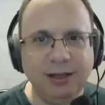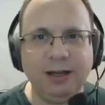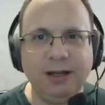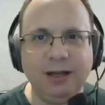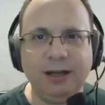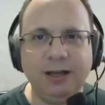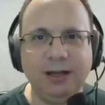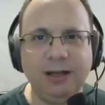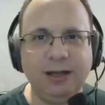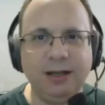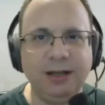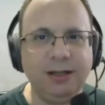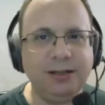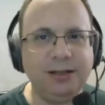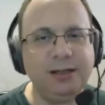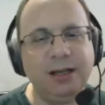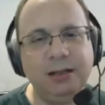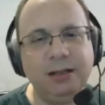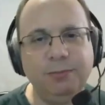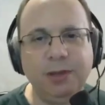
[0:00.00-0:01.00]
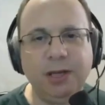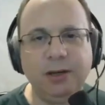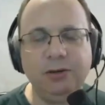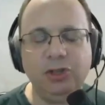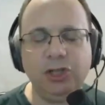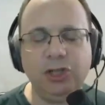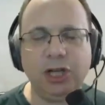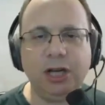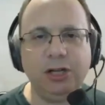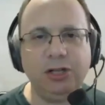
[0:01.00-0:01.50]
It's not about
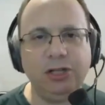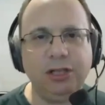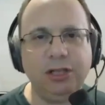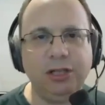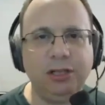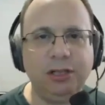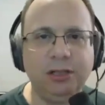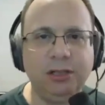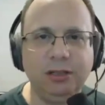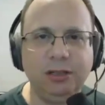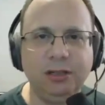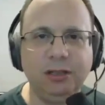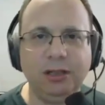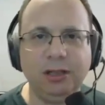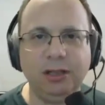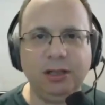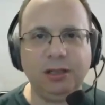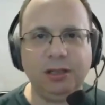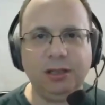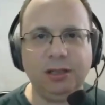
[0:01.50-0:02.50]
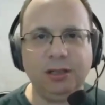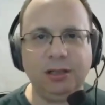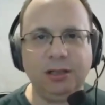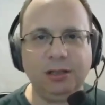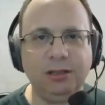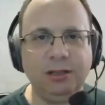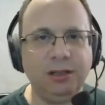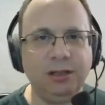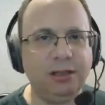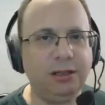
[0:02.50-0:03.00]
judging
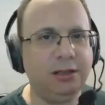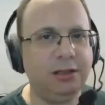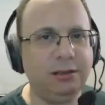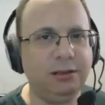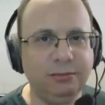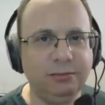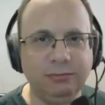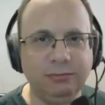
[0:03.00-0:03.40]
the